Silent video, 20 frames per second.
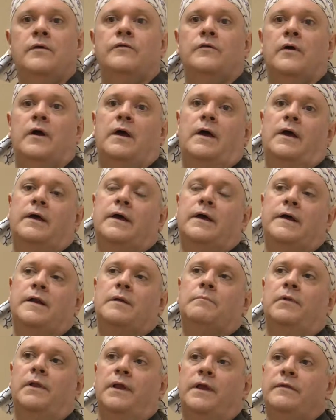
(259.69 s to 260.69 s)
So I kind
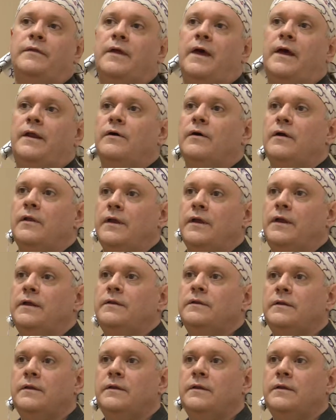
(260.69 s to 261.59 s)
of blend that all into